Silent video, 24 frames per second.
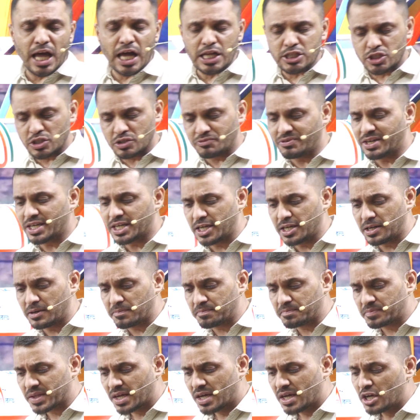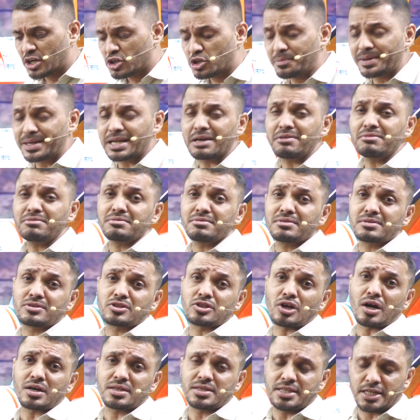launching vehicle. You might have
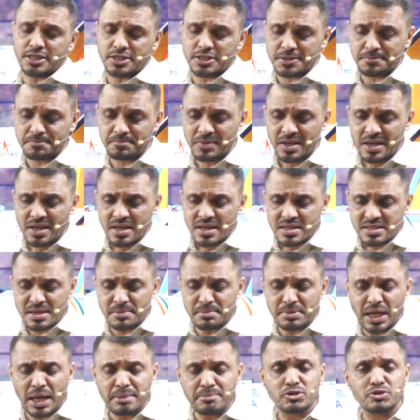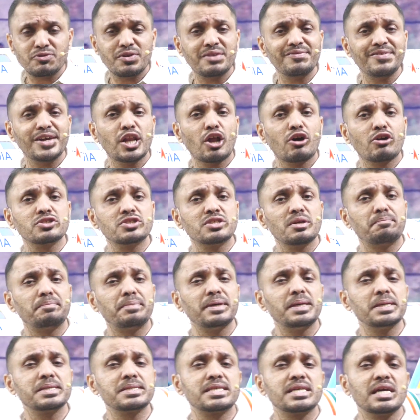thought that Sometimes when we launch the
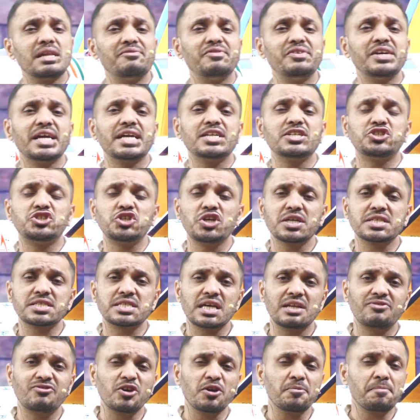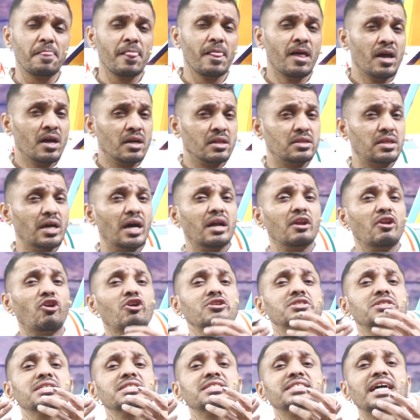PSLV and GSLV, they are
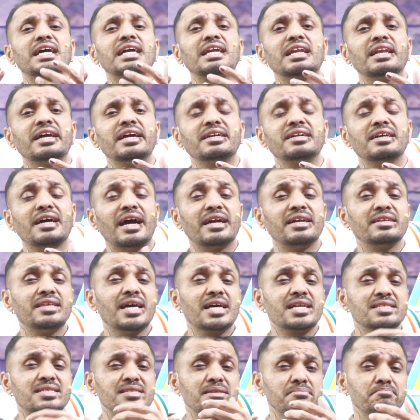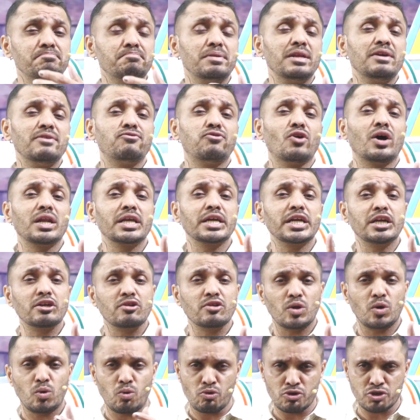launching satellite and they are simply falling
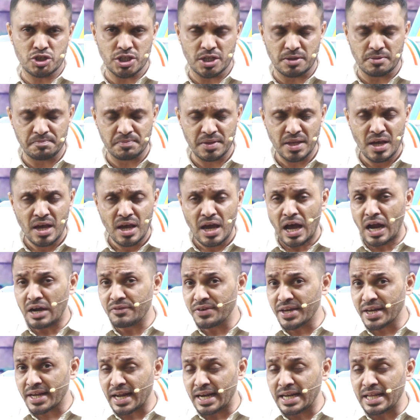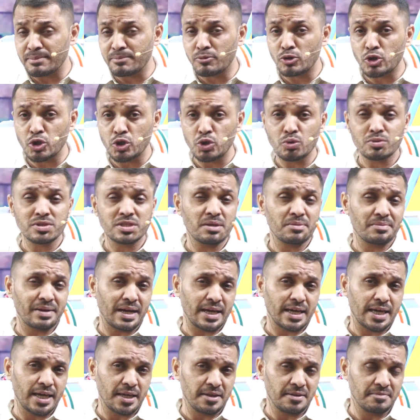into the ocean and we are unable to use them
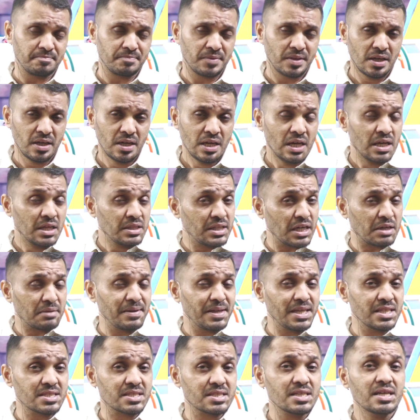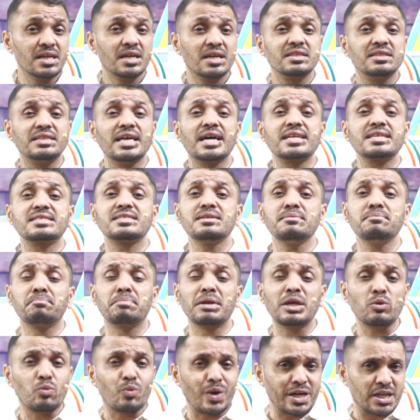again. That means they are
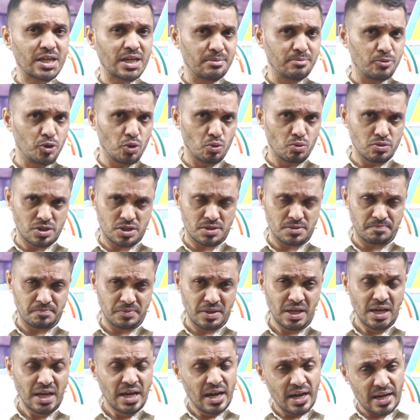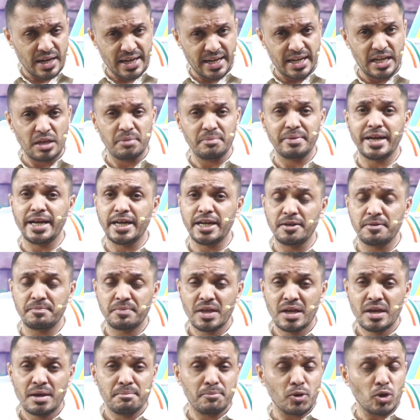simply one-time use, ready-made.
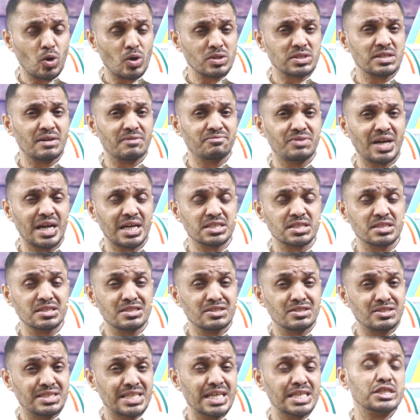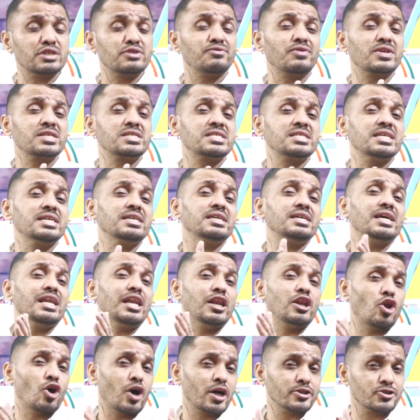Because of that, just for single
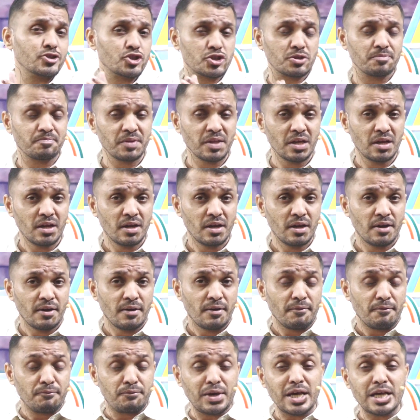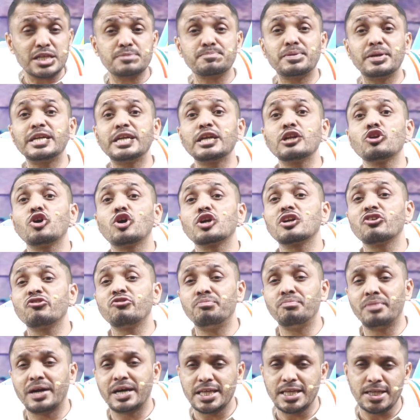launch, we are spending lot of
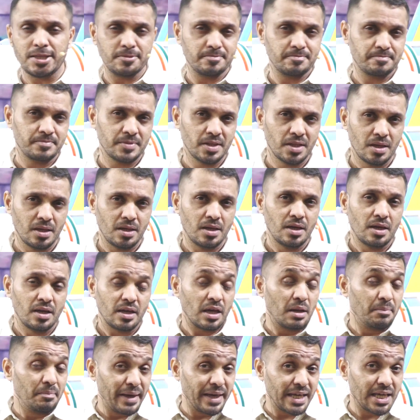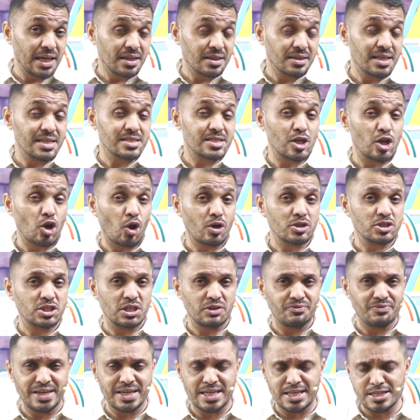money in making these
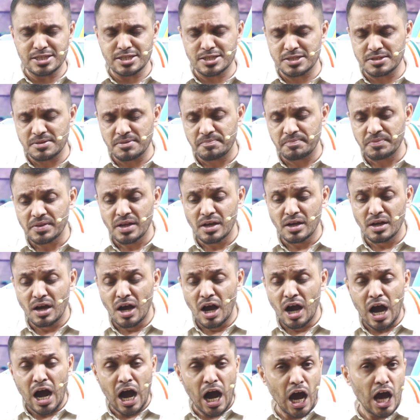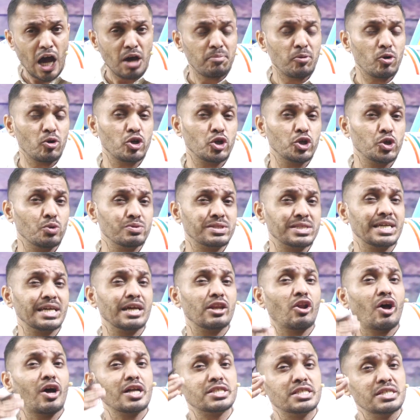launching vehicles. How about using a
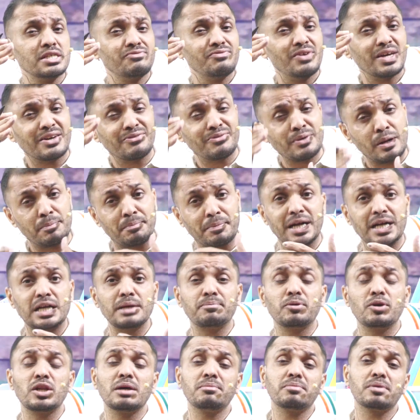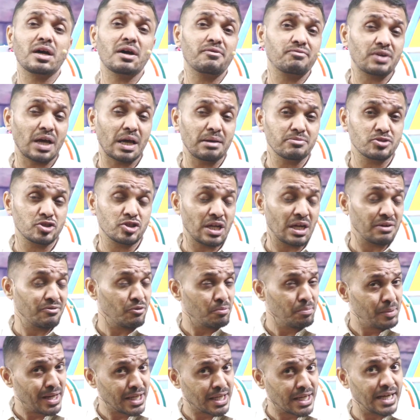launching vehicle multiple number of times? That
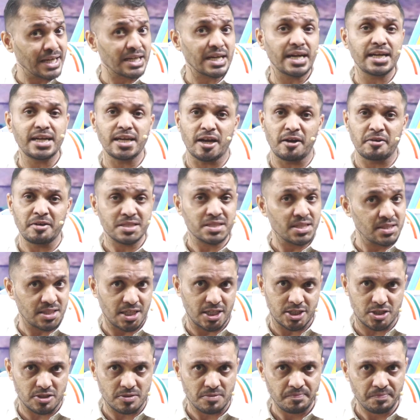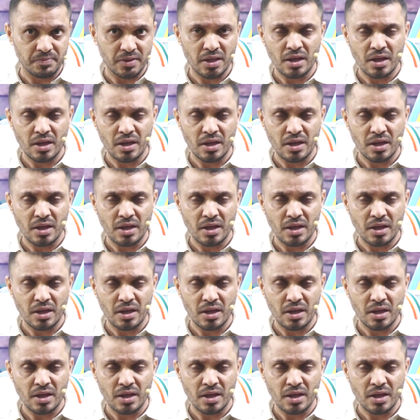would be a great idea, isn't it?